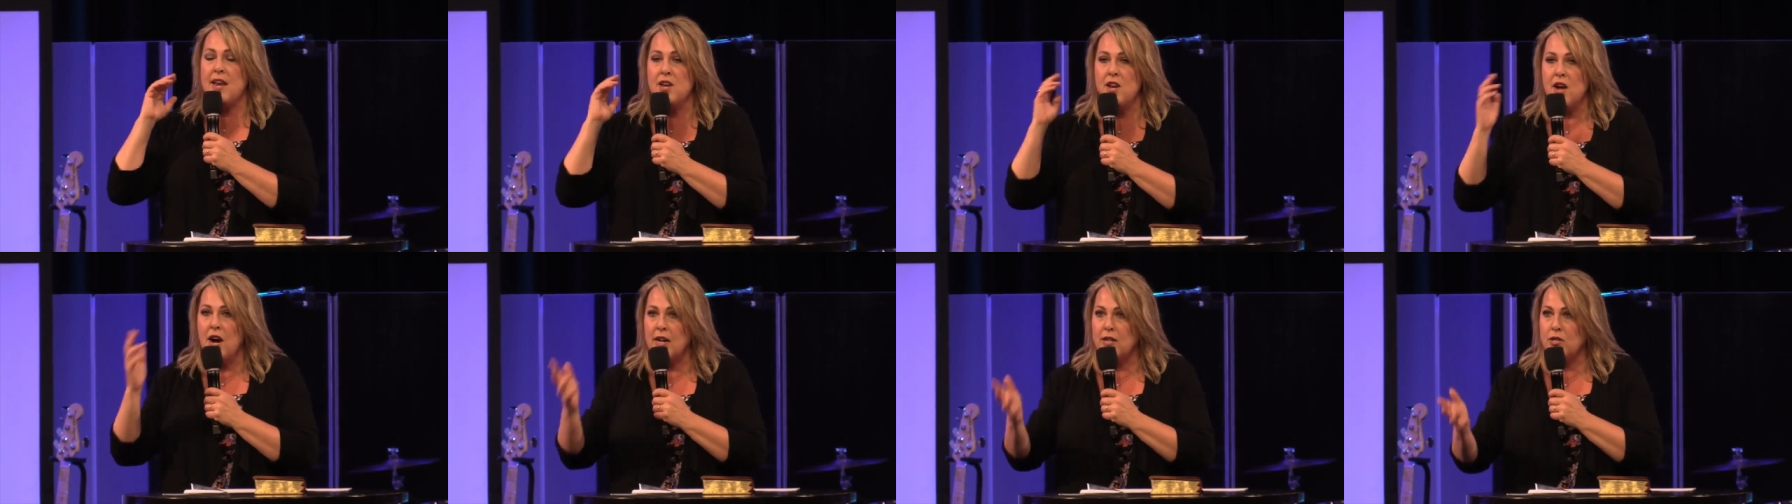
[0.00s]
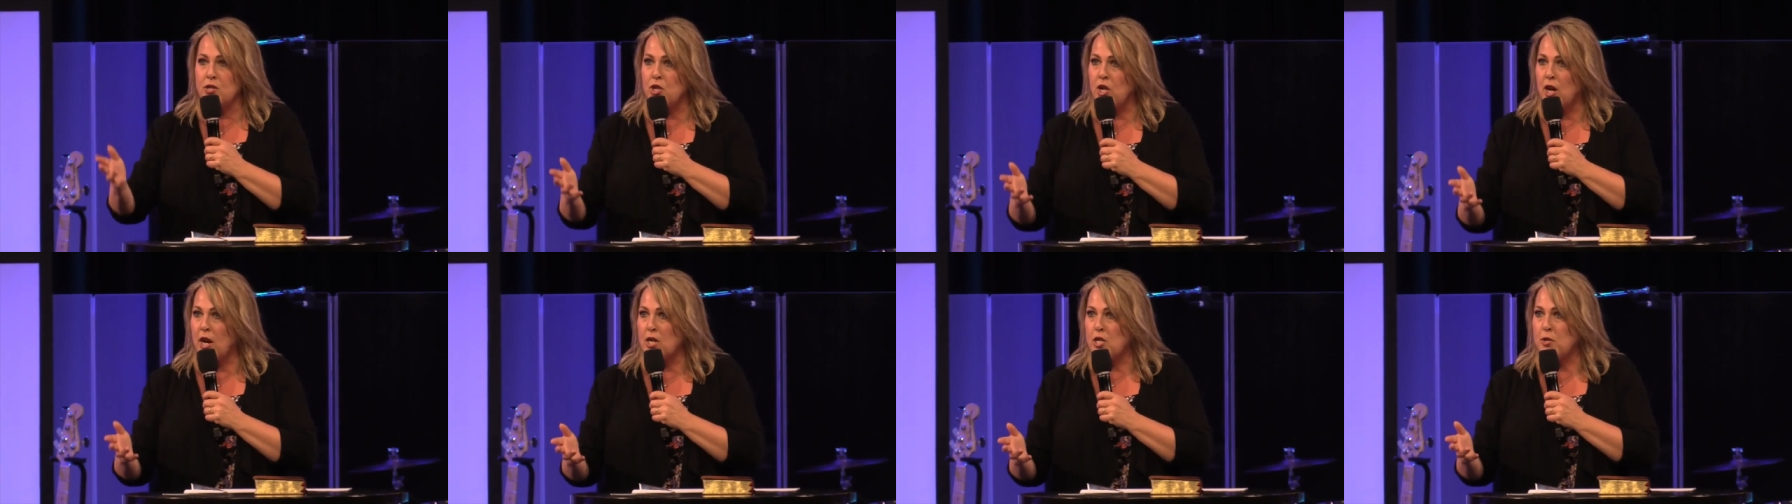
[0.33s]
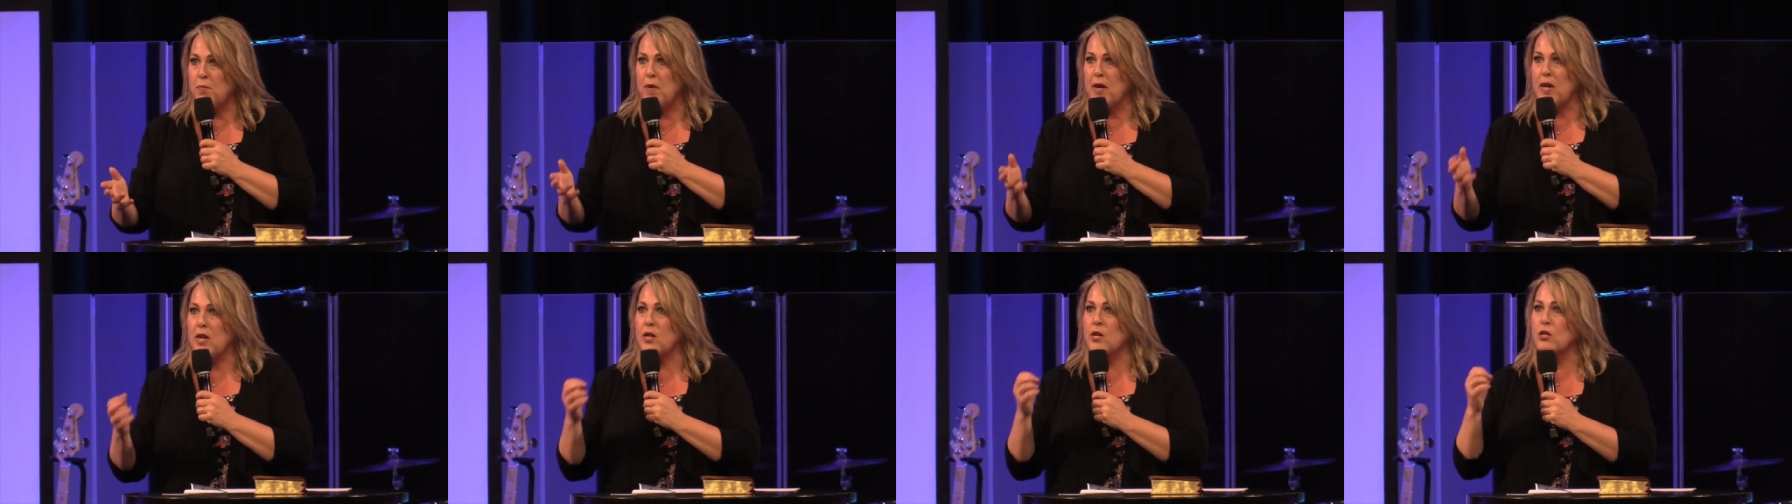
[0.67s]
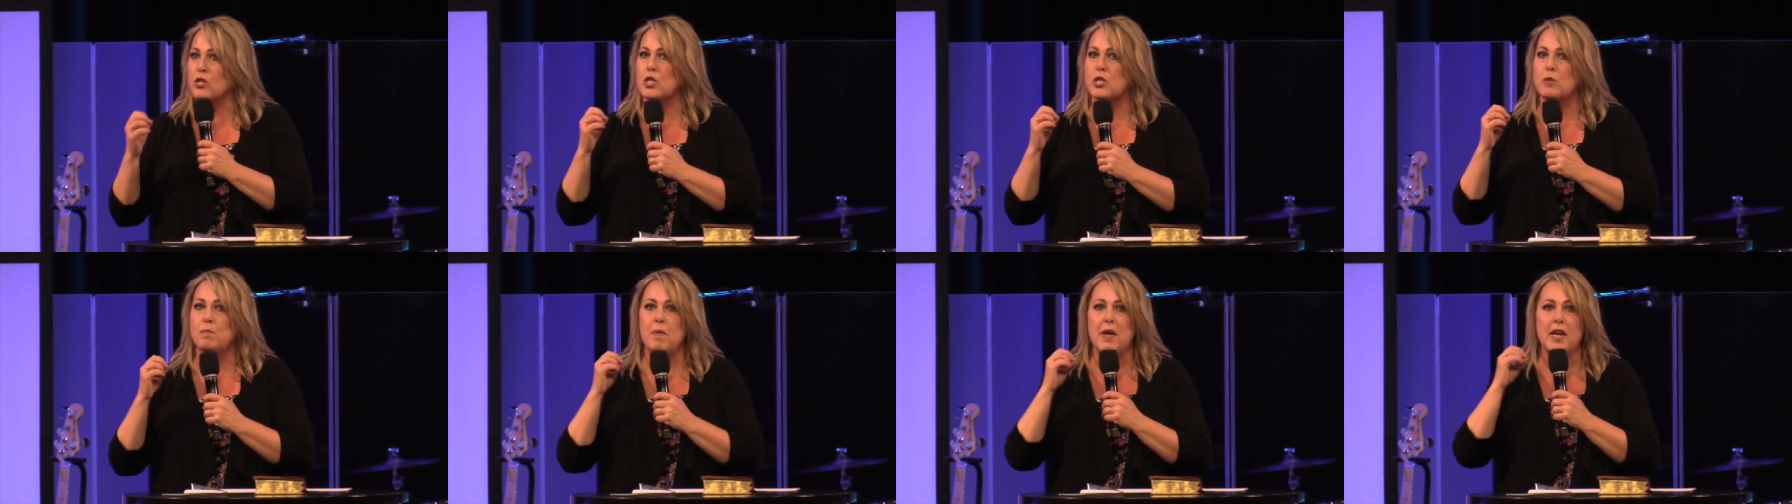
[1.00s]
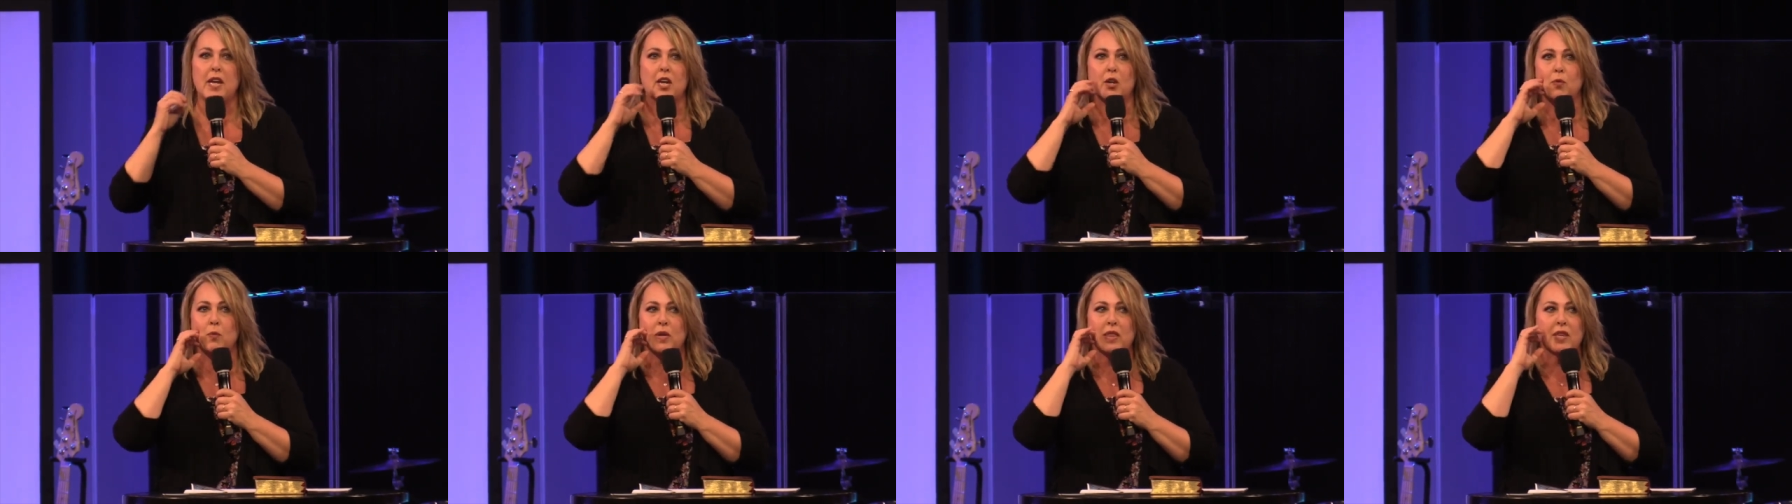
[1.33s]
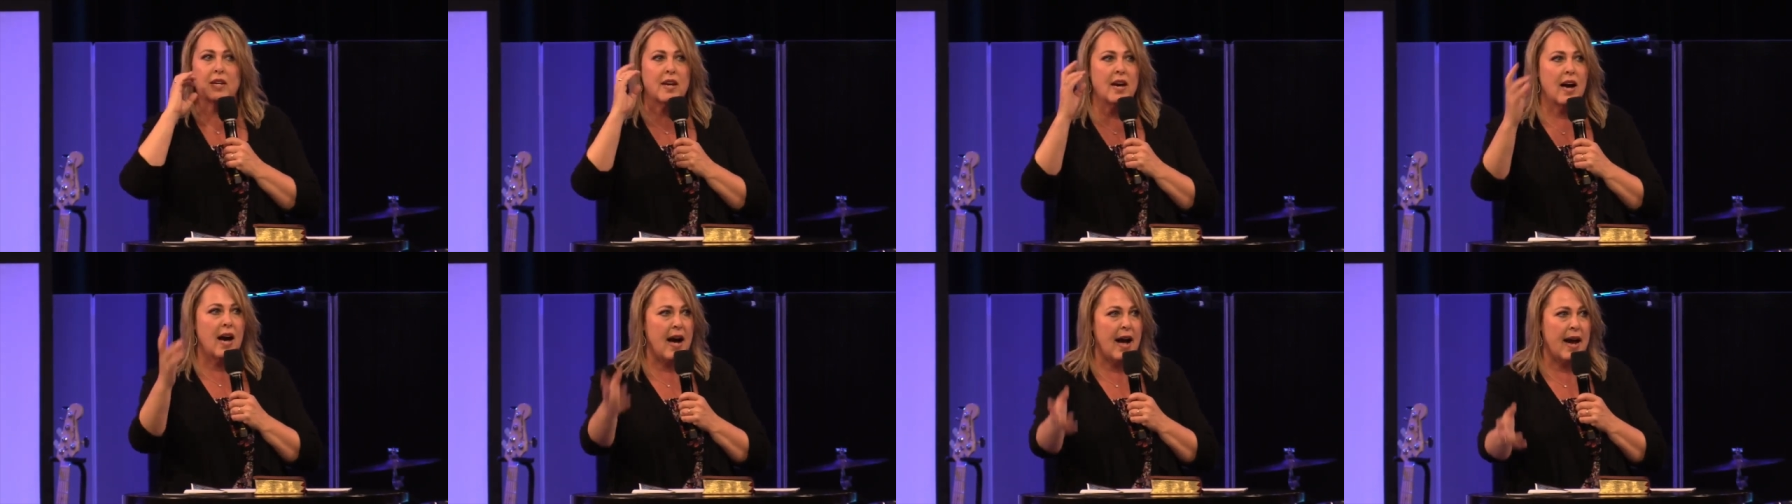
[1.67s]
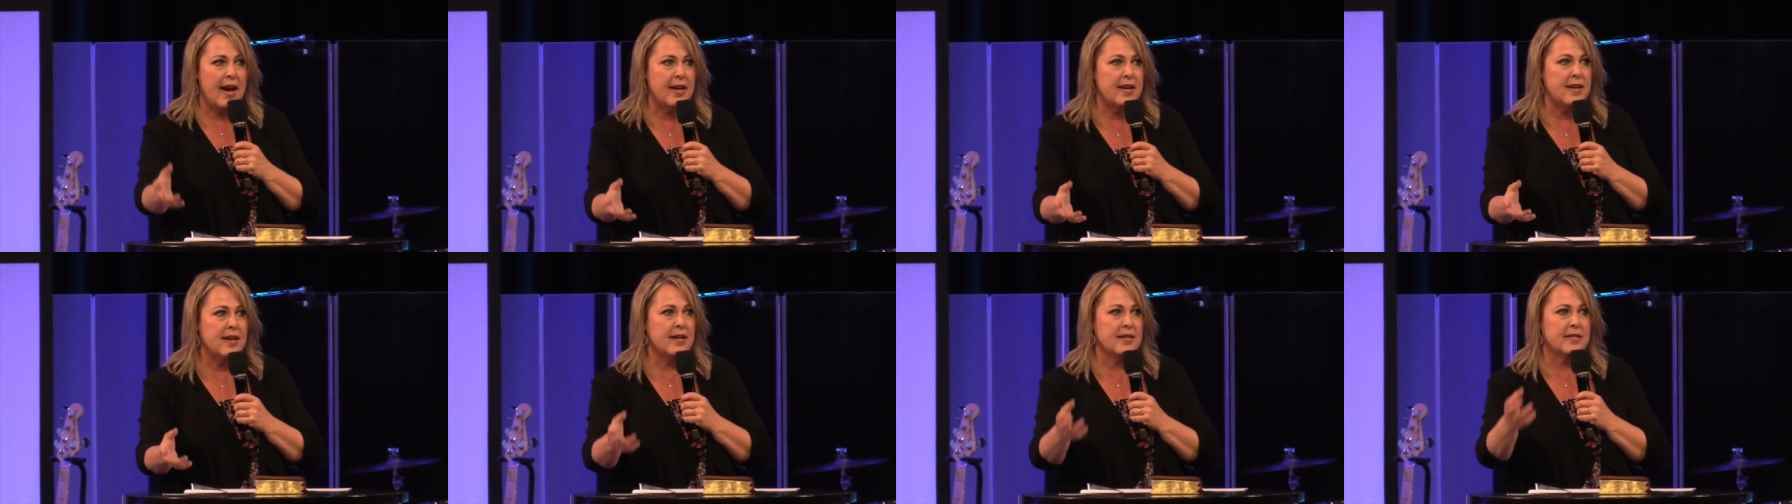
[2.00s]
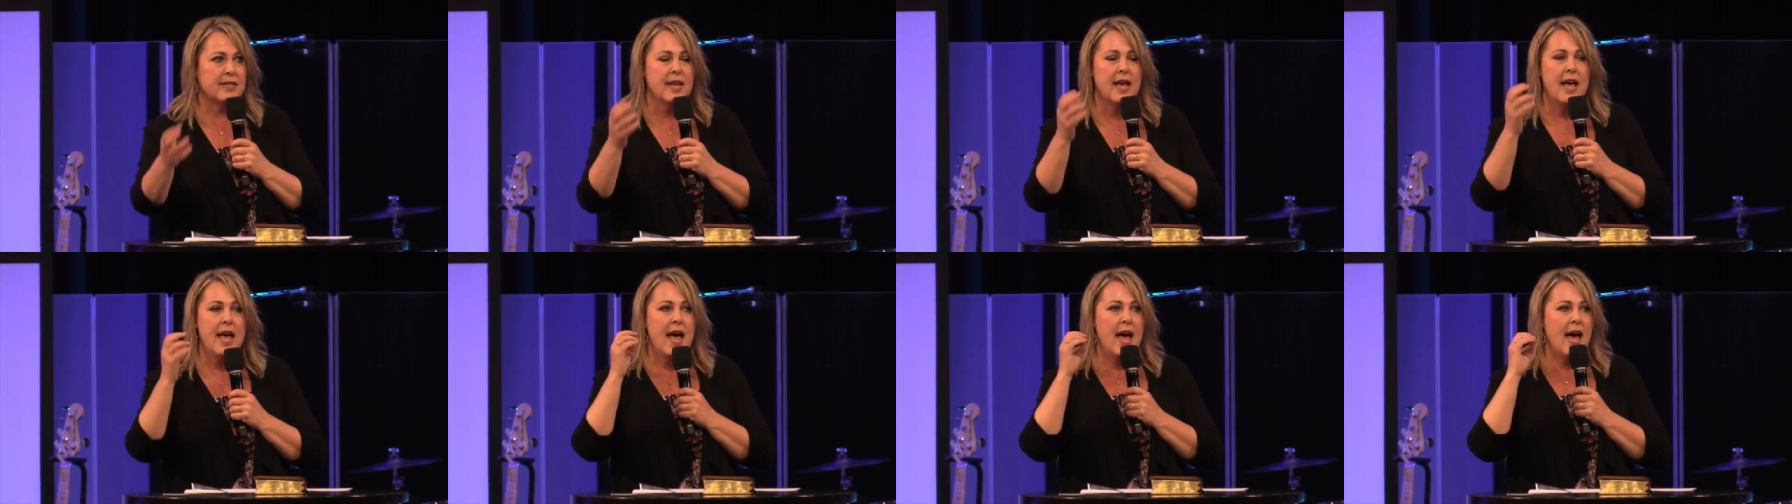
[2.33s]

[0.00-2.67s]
not judgment. You'll speak it with kindness